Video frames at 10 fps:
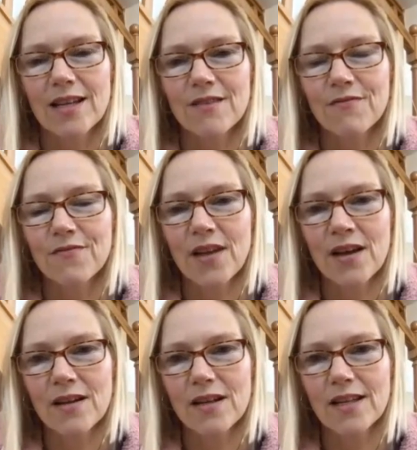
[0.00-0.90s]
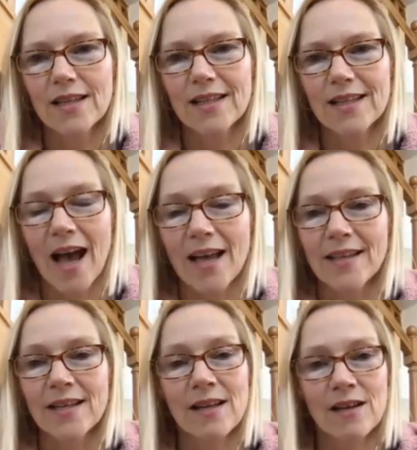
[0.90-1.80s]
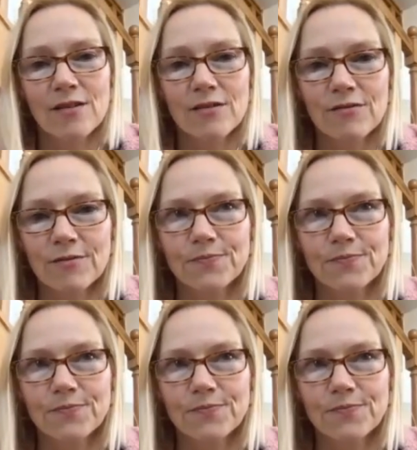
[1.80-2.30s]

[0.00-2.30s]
if that has any kind of